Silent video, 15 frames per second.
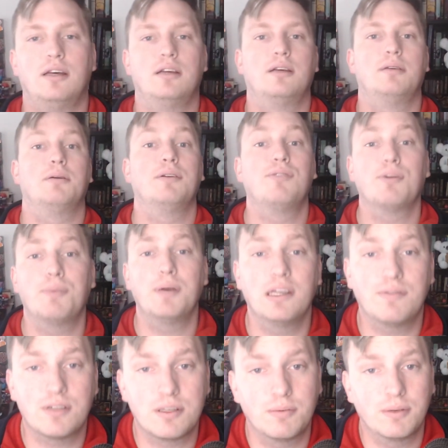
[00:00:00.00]
But if you're paying
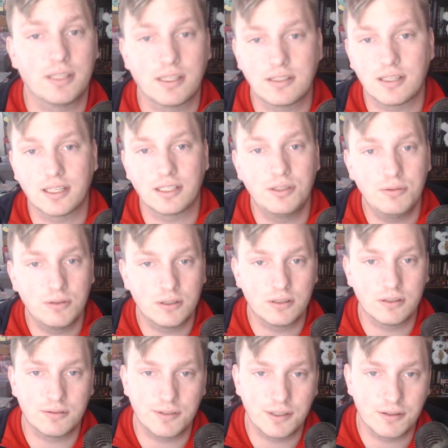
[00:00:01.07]
for something that's like
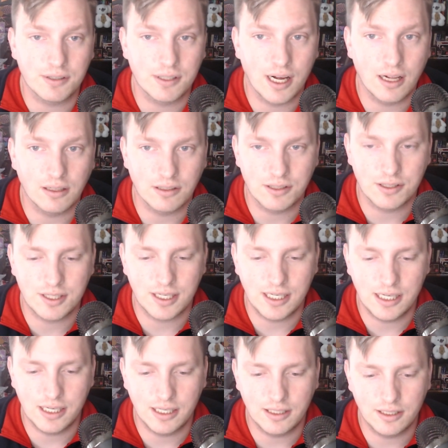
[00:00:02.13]
$200, $300
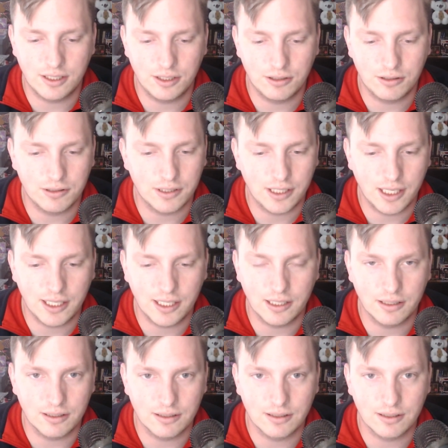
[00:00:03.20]
and you're
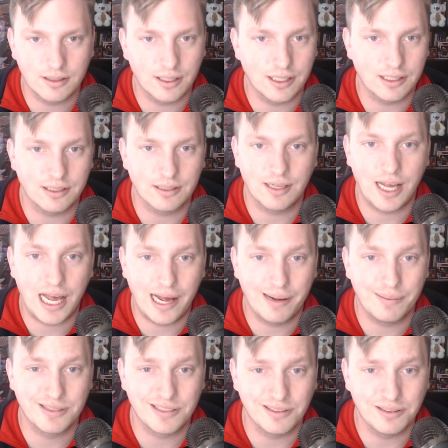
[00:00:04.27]
getting like
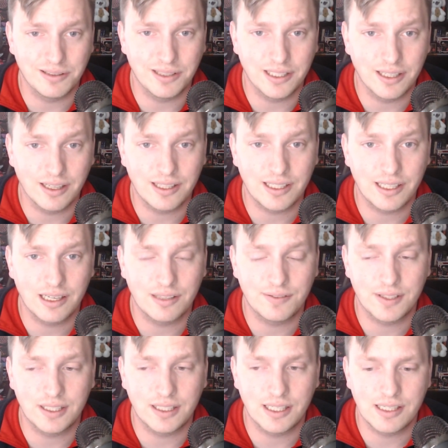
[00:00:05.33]
absolutely nothing out of
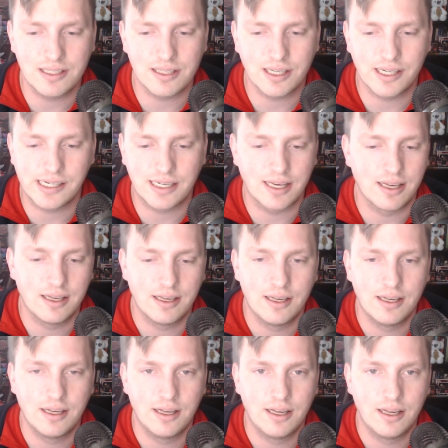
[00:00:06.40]
it, it's like,
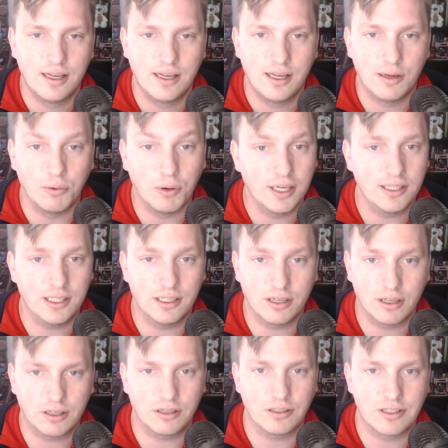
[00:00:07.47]
one, it
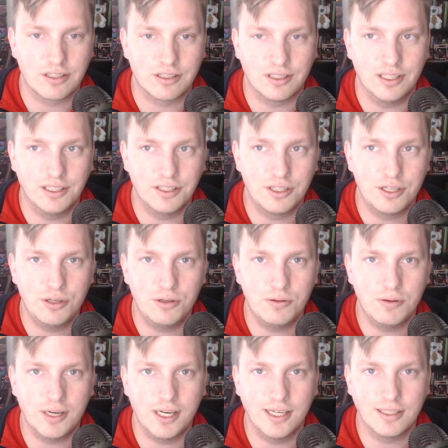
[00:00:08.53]
hurts, and
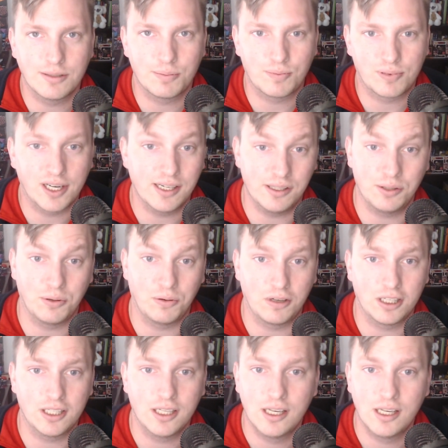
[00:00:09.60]
two, it's predatory.